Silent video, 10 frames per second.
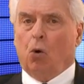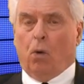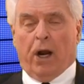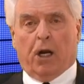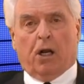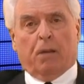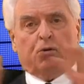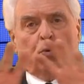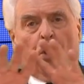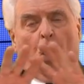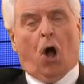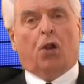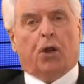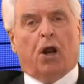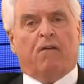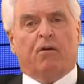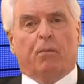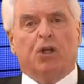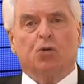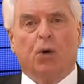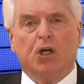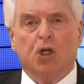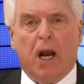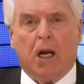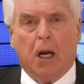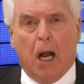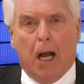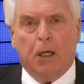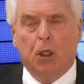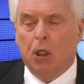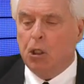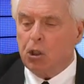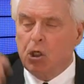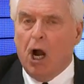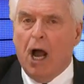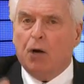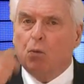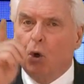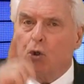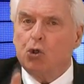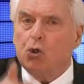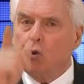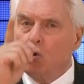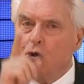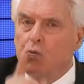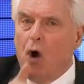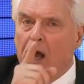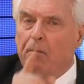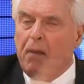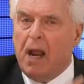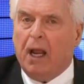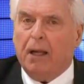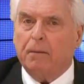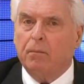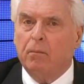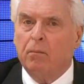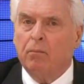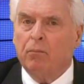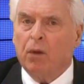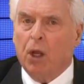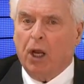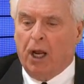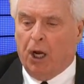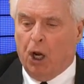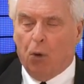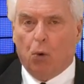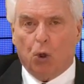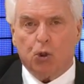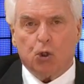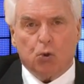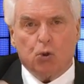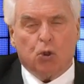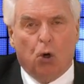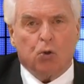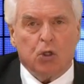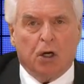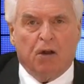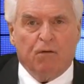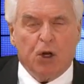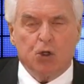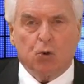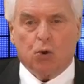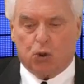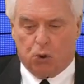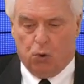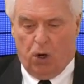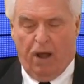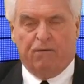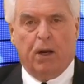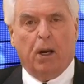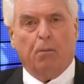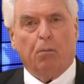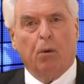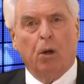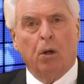When it comes, when all the governments reject God, God will choose one man, and he will choose those individuals who love him.